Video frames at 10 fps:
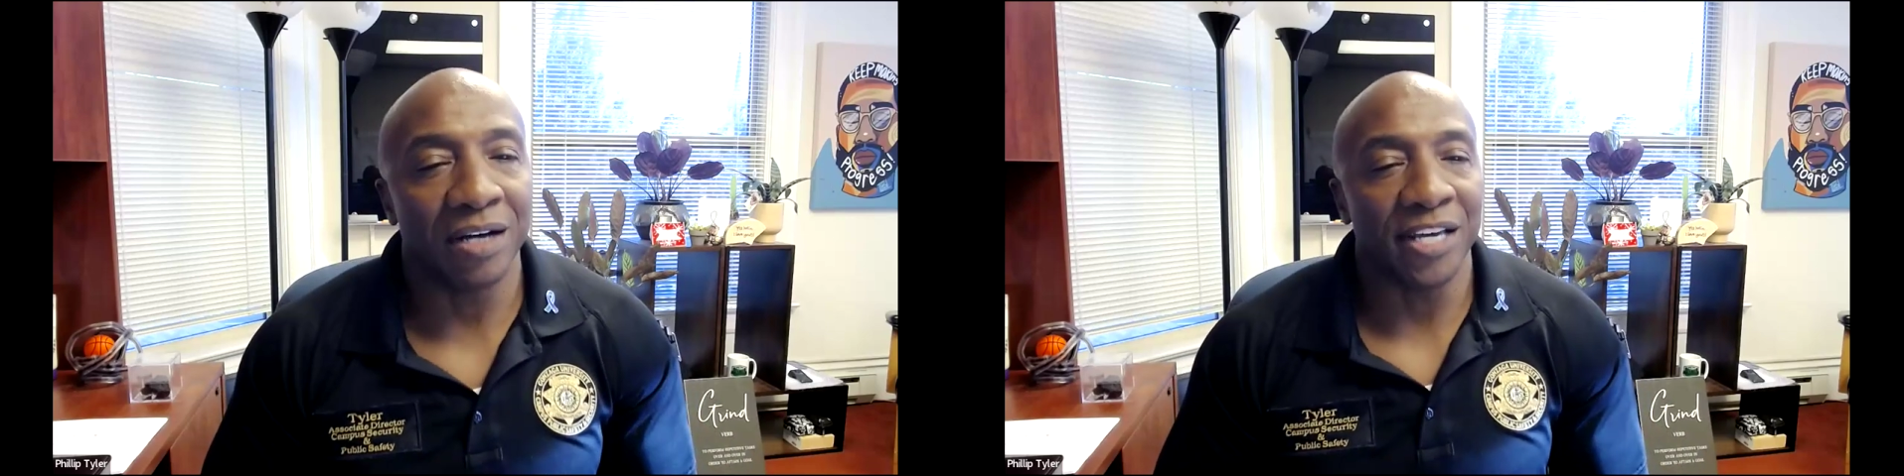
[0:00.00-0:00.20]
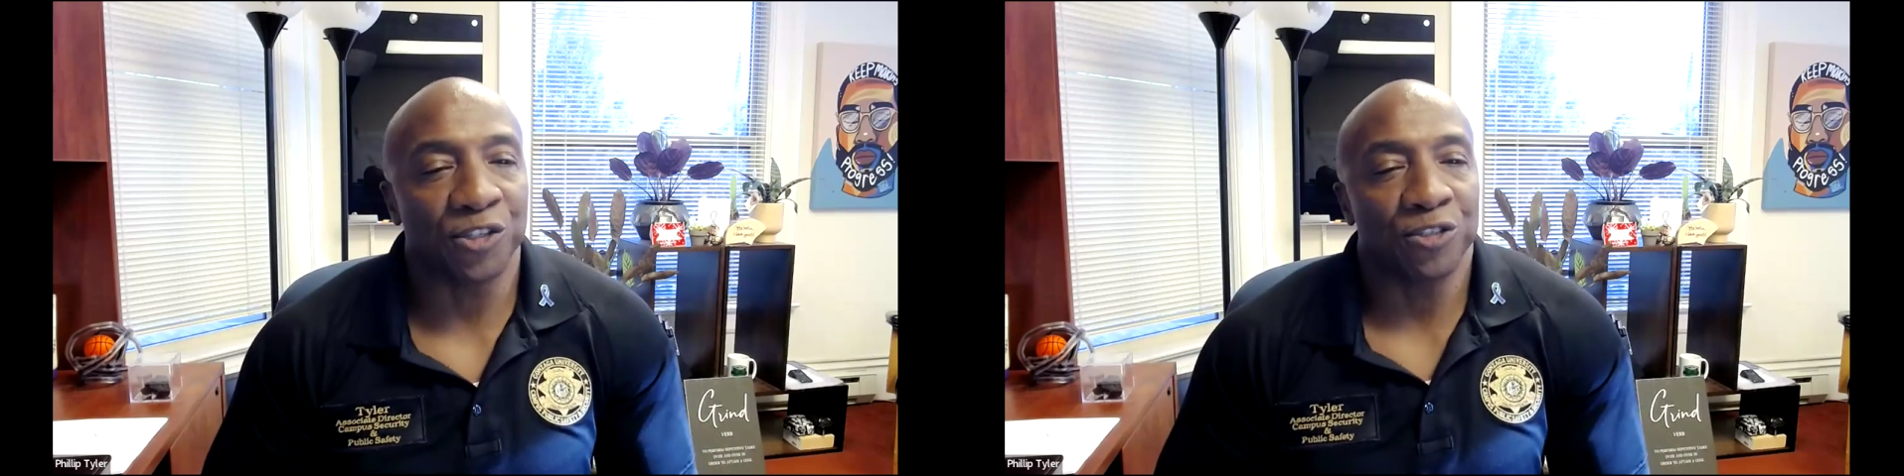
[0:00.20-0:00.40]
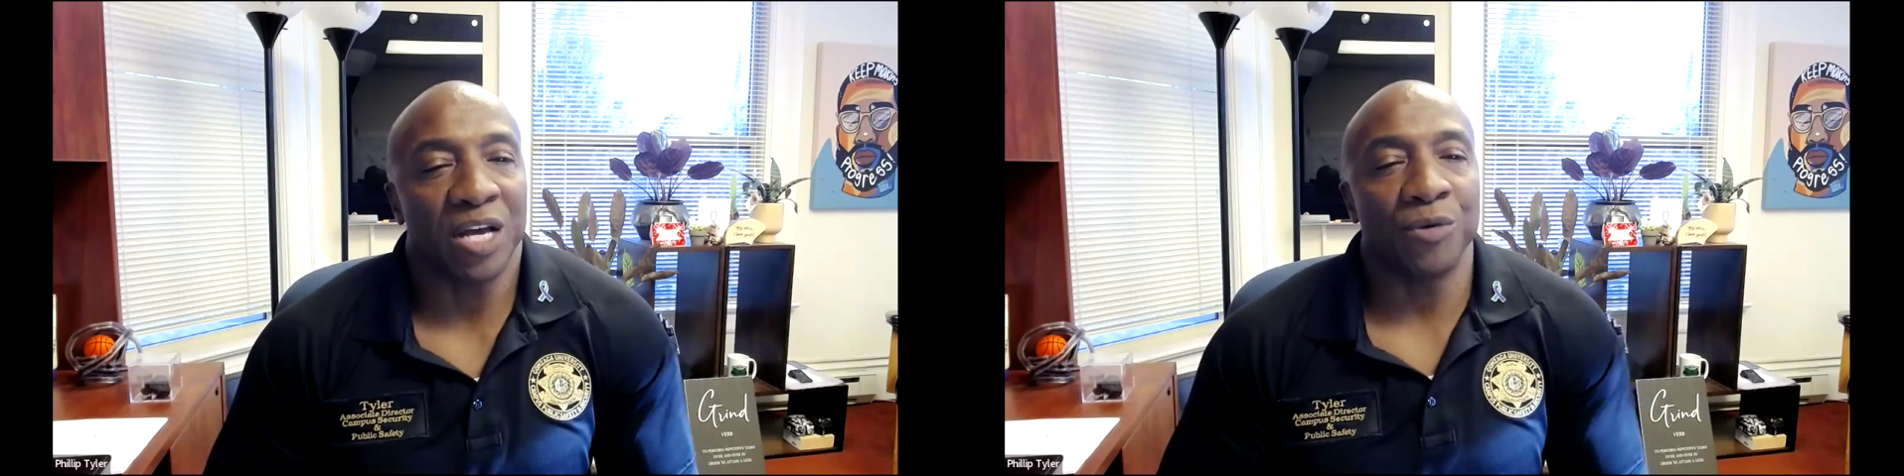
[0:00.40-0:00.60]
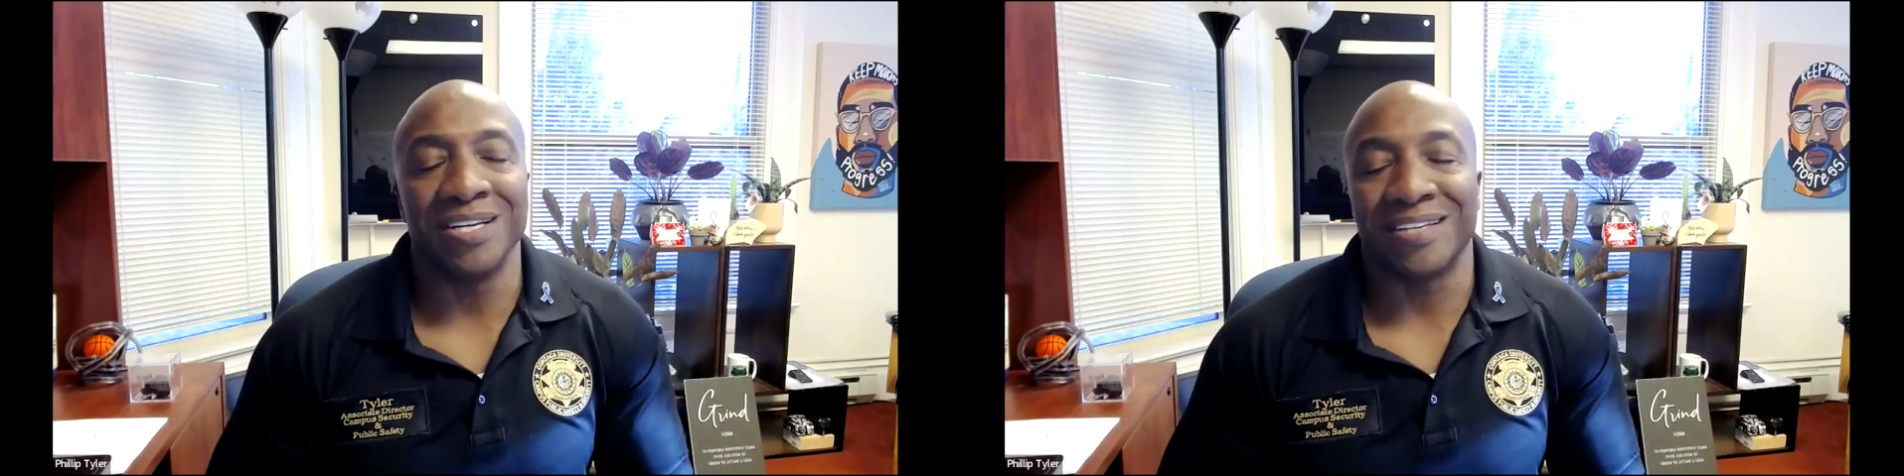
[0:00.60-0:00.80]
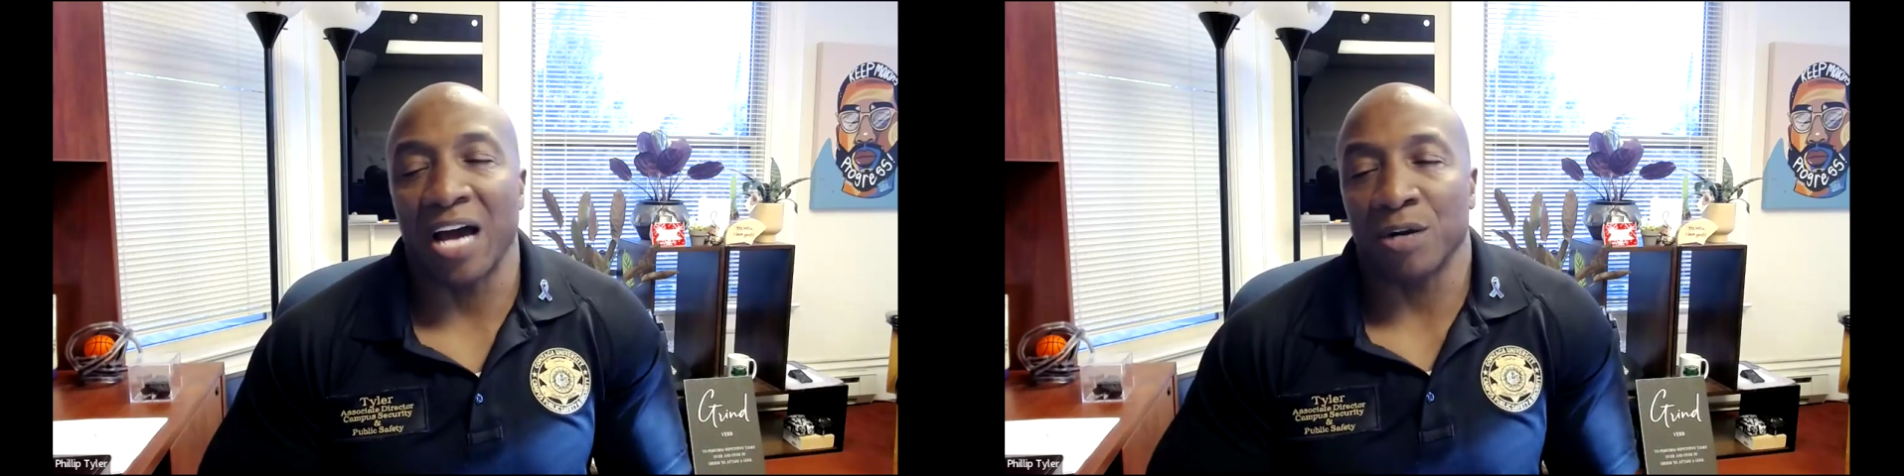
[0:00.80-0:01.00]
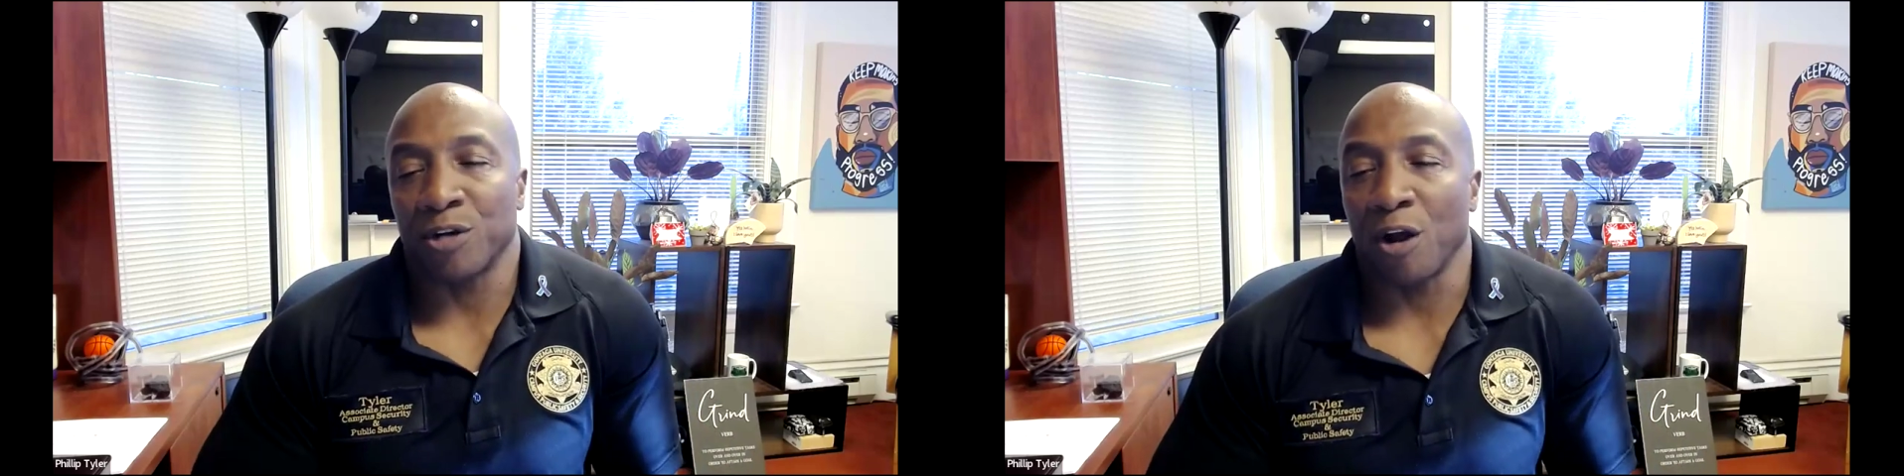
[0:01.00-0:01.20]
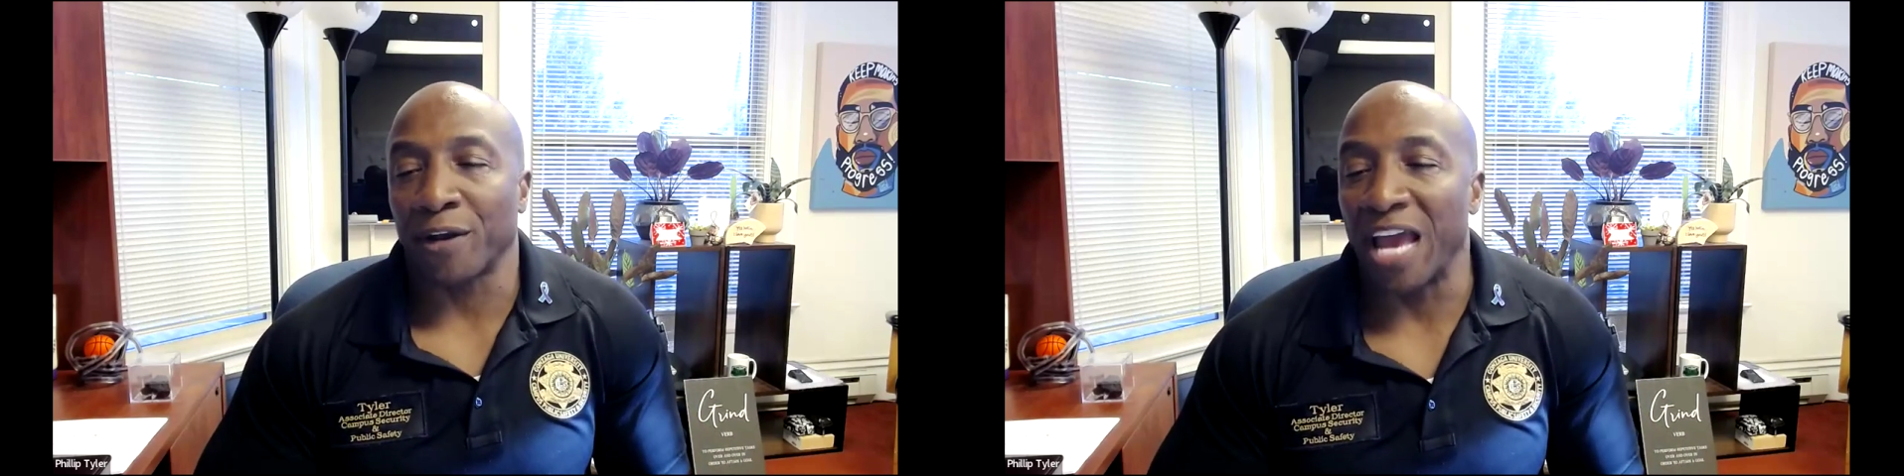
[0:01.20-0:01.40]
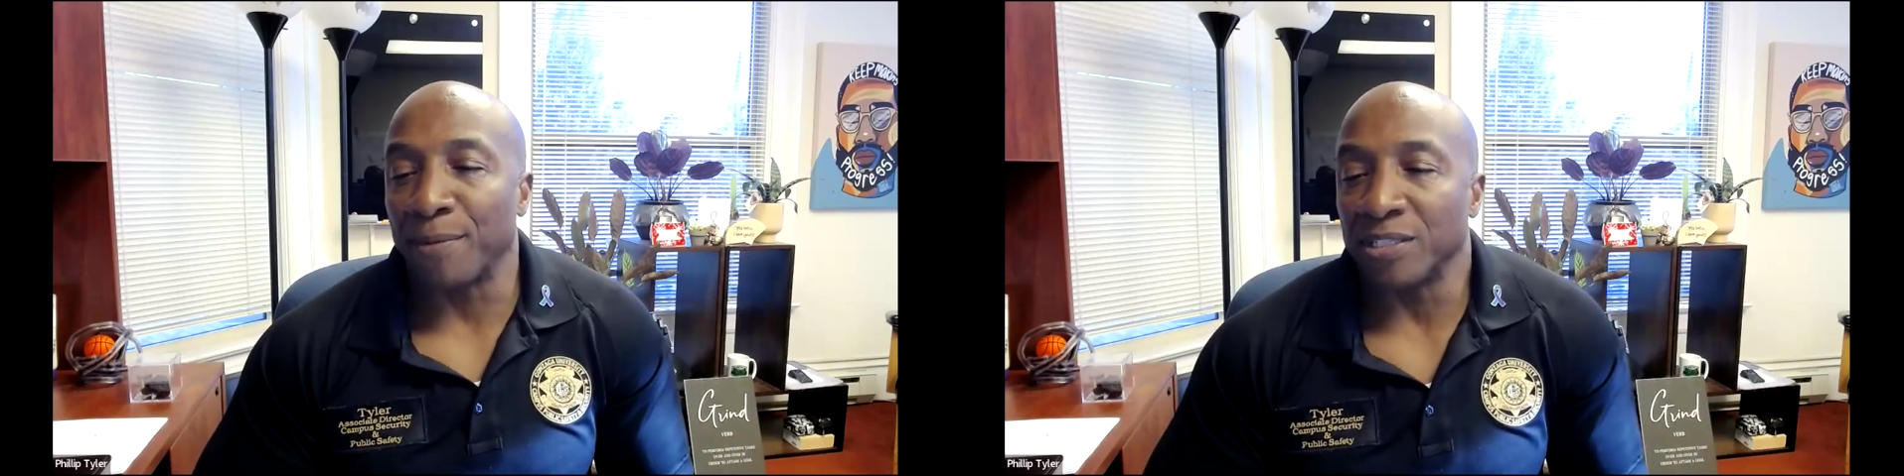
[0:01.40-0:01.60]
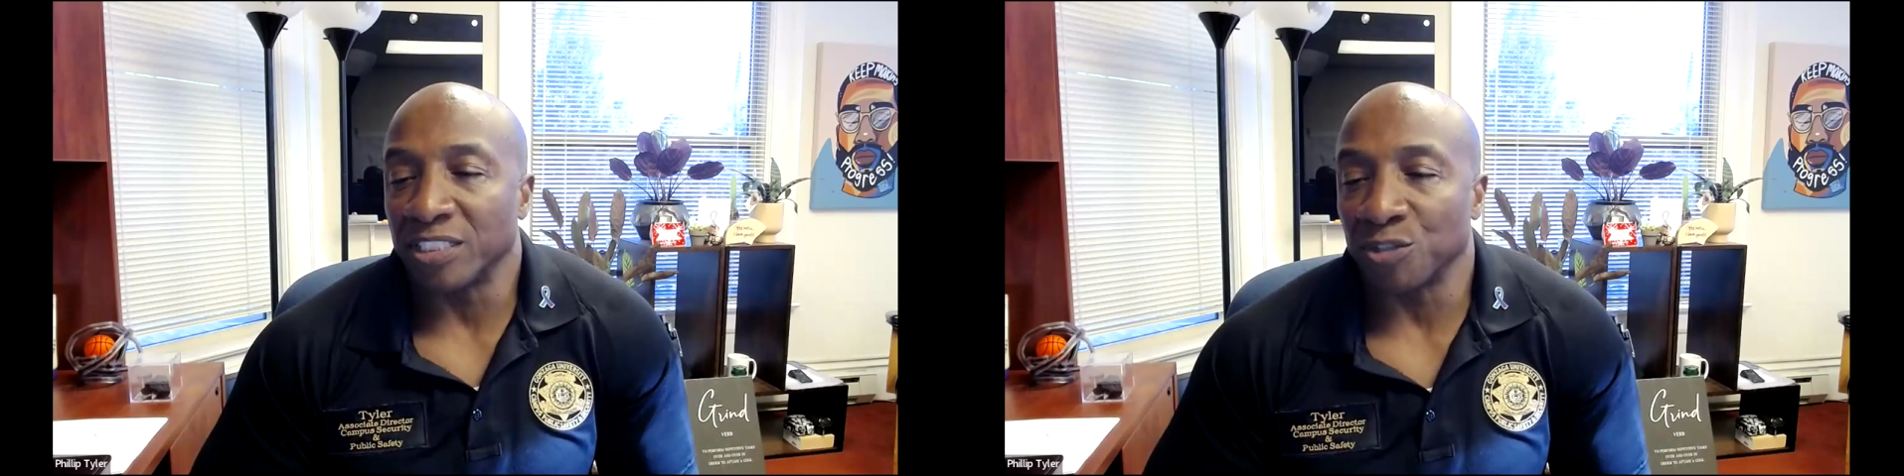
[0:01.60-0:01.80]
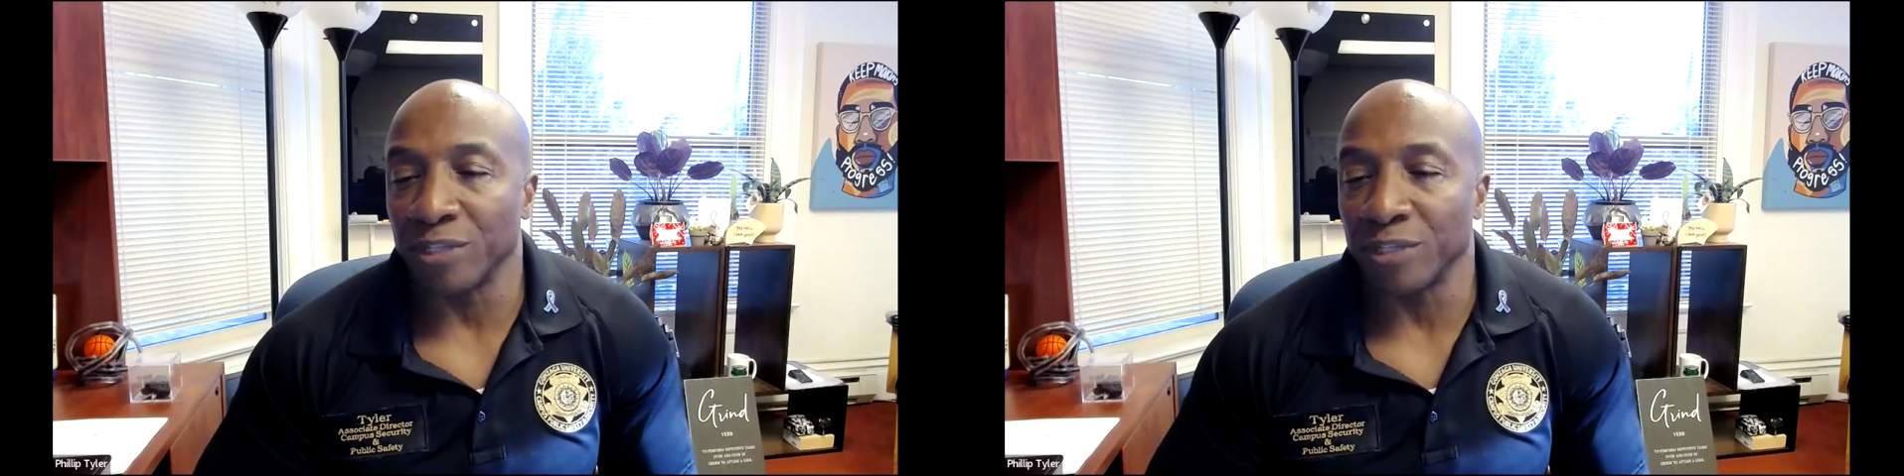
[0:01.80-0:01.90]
issues that we encounter on our campus as it